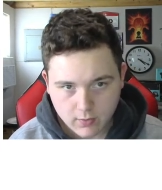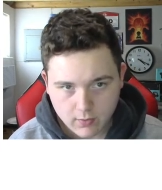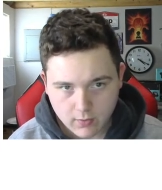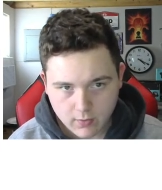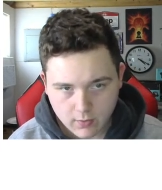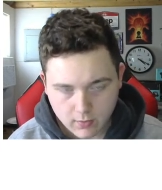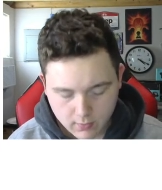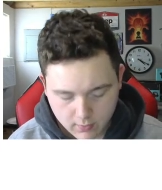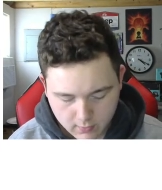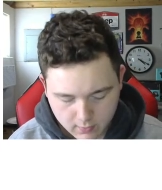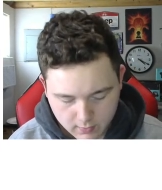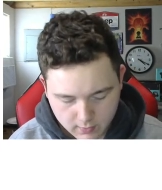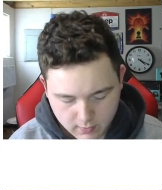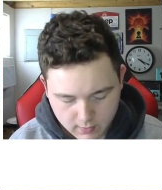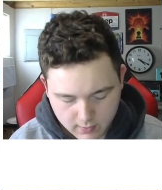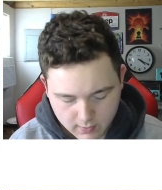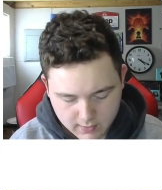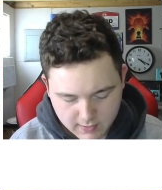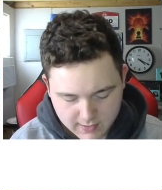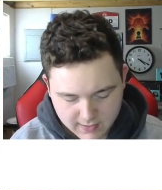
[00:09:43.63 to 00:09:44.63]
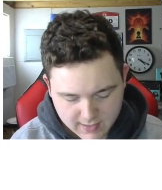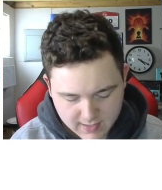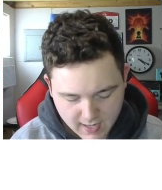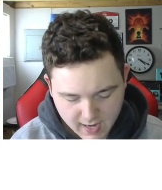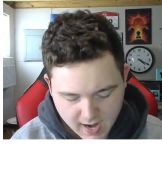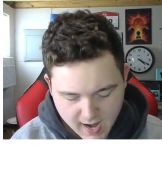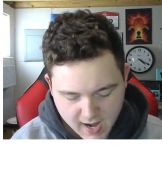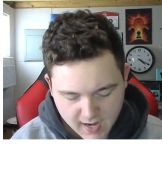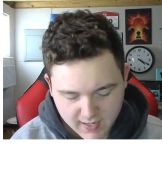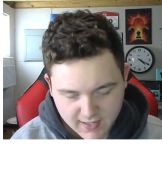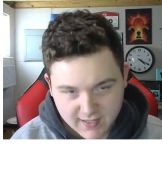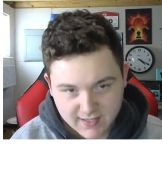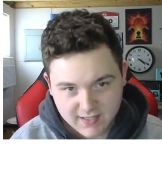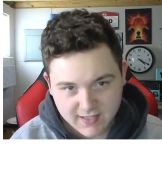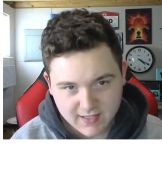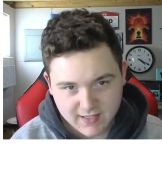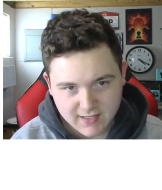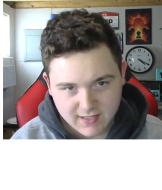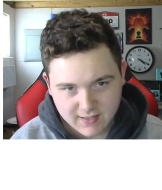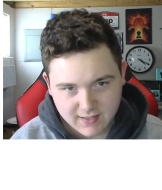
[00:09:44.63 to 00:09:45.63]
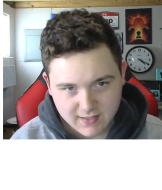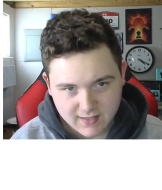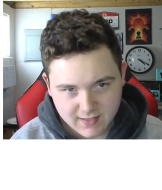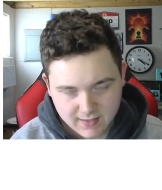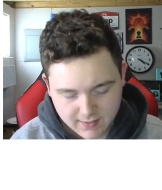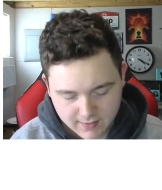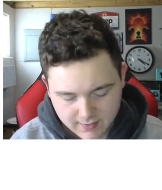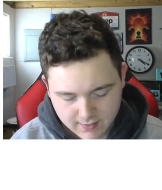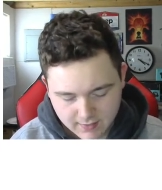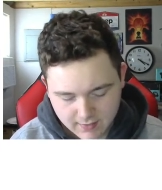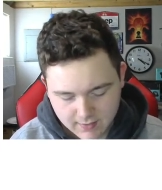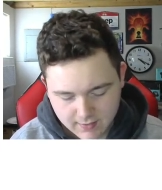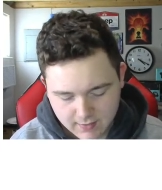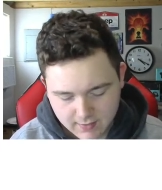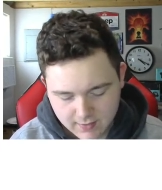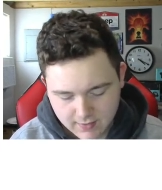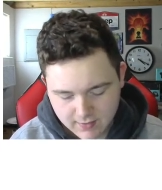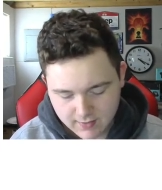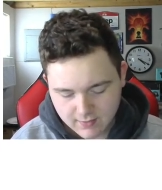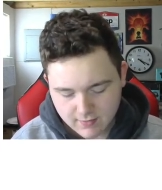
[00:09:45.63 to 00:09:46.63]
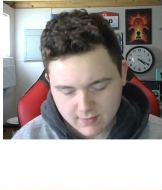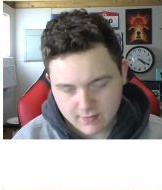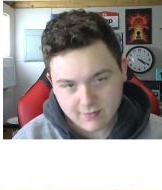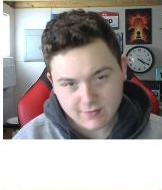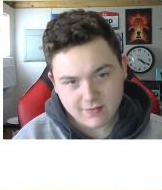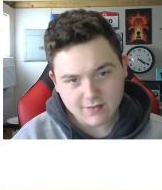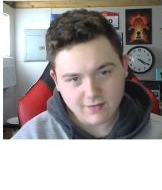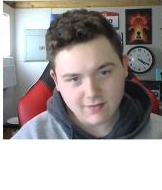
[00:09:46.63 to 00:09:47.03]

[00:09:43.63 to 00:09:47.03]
(silence)